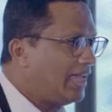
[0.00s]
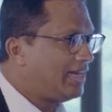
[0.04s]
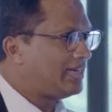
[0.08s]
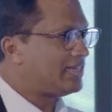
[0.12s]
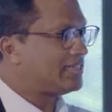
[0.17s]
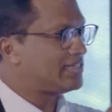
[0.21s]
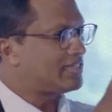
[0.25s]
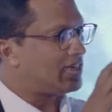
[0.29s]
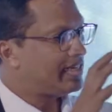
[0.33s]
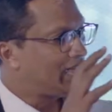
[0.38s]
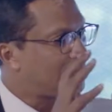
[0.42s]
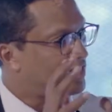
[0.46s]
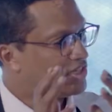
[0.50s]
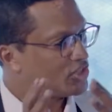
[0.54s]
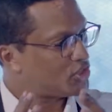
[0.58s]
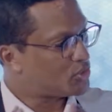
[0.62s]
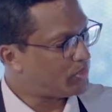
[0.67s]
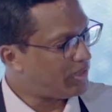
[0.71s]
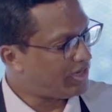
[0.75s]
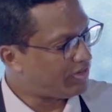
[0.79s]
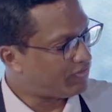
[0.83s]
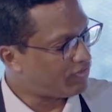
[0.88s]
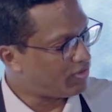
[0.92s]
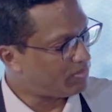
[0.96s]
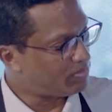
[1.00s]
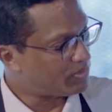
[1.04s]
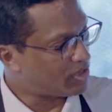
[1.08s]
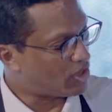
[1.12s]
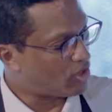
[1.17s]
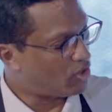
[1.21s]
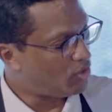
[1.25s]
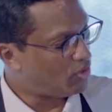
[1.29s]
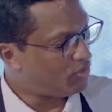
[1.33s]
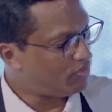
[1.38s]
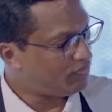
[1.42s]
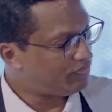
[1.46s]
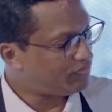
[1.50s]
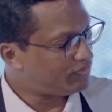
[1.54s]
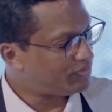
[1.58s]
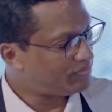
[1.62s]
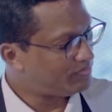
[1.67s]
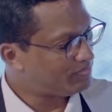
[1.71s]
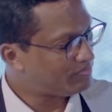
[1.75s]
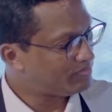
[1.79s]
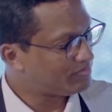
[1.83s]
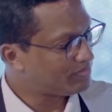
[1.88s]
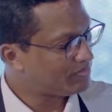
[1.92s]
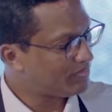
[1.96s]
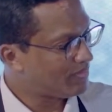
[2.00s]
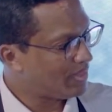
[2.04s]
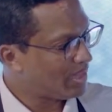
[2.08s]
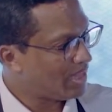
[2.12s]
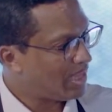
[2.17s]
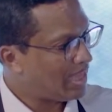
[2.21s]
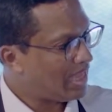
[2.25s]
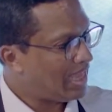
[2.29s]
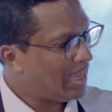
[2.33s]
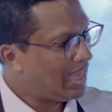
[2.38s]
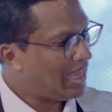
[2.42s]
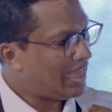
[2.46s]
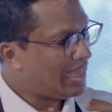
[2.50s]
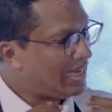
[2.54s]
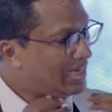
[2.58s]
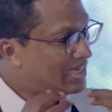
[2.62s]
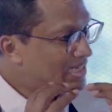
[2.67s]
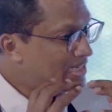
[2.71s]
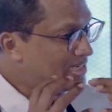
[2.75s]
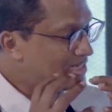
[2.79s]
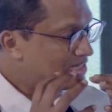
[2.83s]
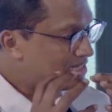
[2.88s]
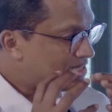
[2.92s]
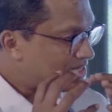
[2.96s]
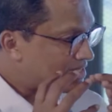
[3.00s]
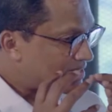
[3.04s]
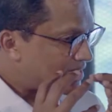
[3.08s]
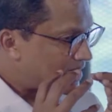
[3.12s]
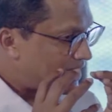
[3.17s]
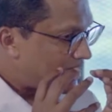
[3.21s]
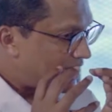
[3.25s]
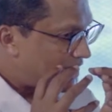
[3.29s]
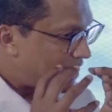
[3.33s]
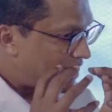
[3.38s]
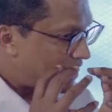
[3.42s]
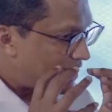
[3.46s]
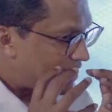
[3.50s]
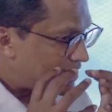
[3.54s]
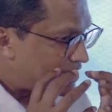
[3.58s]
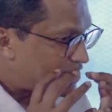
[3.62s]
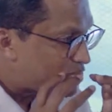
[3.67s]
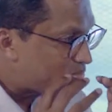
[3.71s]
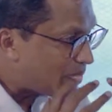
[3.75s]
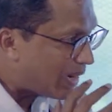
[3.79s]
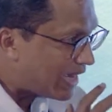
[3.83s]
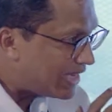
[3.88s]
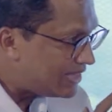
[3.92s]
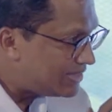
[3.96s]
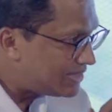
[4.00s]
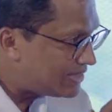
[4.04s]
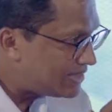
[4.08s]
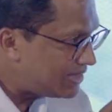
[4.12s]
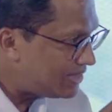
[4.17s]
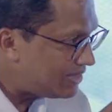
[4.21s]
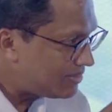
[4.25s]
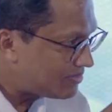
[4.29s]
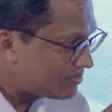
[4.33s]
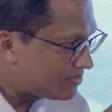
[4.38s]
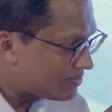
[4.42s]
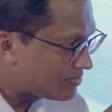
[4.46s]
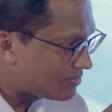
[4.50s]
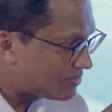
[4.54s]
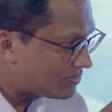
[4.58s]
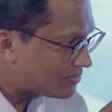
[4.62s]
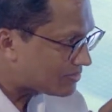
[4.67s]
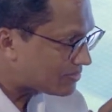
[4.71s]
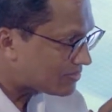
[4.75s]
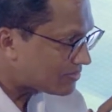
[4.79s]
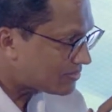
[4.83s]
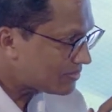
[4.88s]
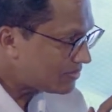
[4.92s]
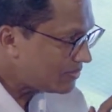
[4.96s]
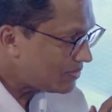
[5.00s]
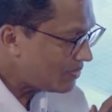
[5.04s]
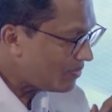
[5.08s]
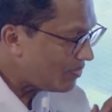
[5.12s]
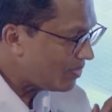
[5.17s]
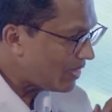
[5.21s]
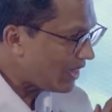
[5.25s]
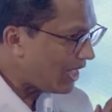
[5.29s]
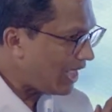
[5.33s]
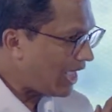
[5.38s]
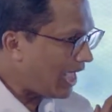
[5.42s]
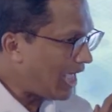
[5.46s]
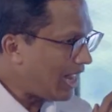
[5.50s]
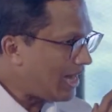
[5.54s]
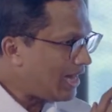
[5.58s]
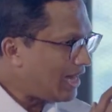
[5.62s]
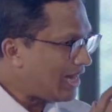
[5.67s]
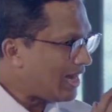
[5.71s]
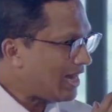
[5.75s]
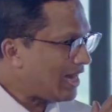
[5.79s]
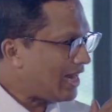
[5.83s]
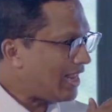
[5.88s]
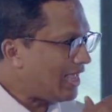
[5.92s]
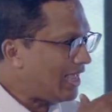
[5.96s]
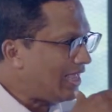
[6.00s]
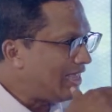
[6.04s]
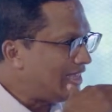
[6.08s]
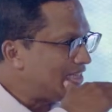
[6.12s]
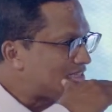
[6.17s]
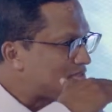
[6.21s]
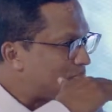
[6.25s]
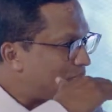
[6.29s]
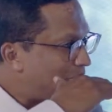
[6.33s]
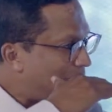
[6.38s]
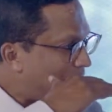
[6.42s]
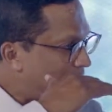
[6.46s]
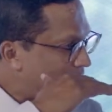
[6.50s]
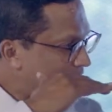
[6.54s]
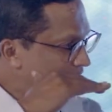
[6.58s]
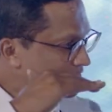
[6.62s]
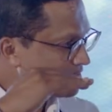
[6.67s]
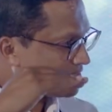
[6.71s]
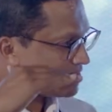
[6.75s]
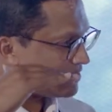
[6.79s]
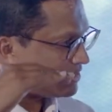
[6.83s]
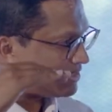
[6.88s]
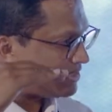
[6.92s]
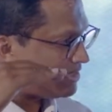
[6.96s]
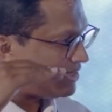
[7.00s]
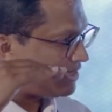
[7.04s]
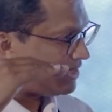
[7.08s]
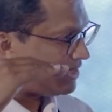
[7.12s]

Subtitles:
it is a little sweet from the clove, it is spicy, and it's balanced.